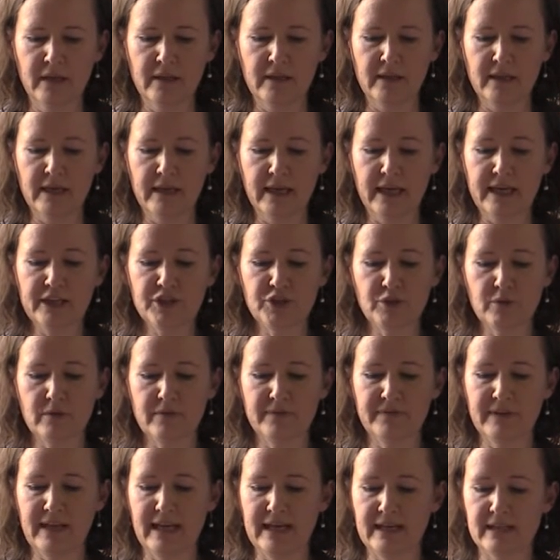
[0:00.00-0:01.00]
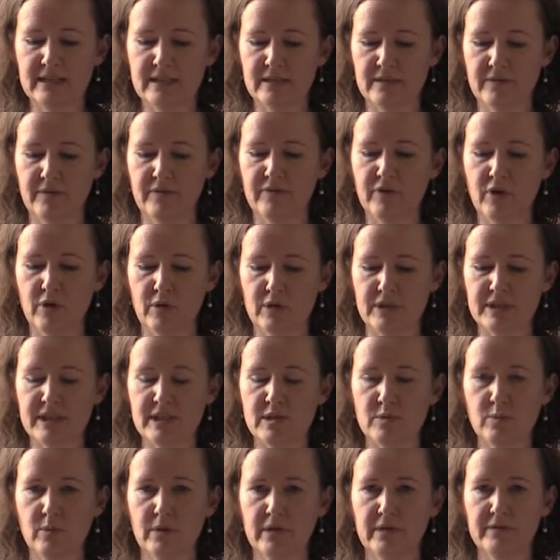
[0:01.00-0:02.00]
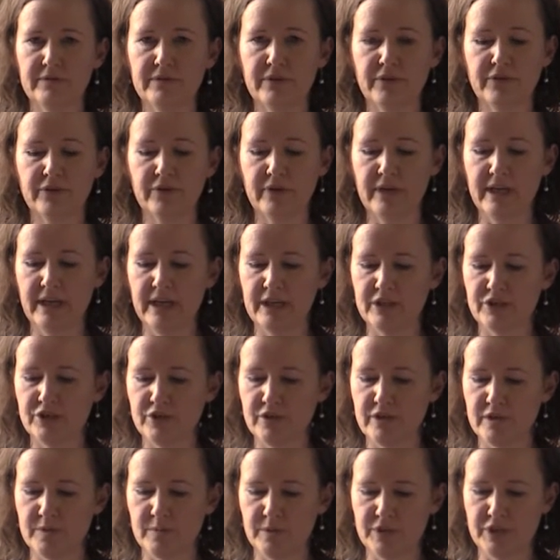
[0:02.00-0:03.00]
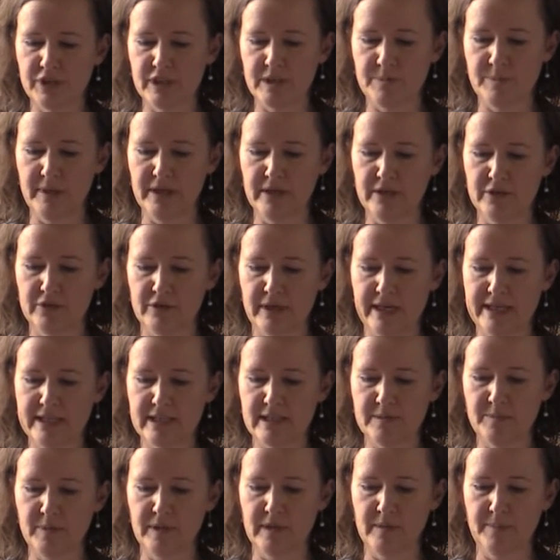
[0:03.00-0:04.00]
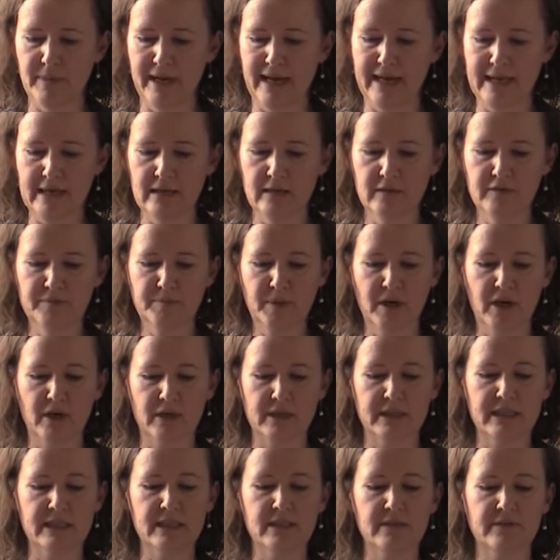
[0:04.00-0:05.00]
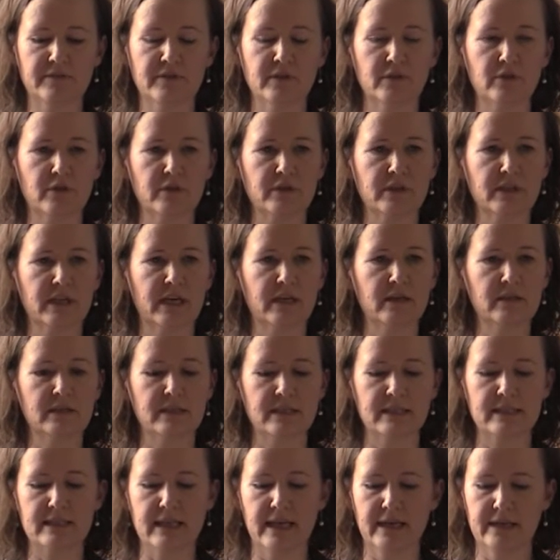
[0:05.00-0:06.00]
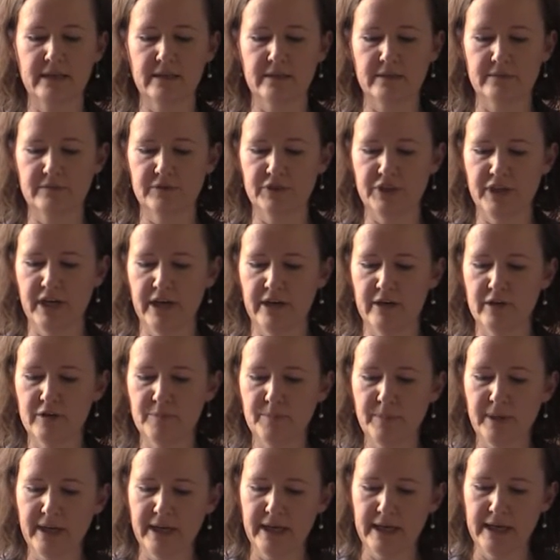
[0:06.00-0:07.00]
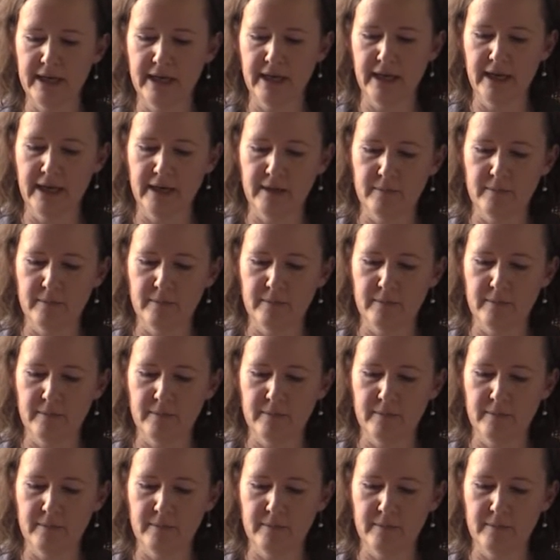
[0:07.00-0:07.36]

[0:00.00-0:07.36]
The issue of flags, of course, is one of the three issues which has been addressed by the panel of parties of the Northern Ireland Executive, chaired by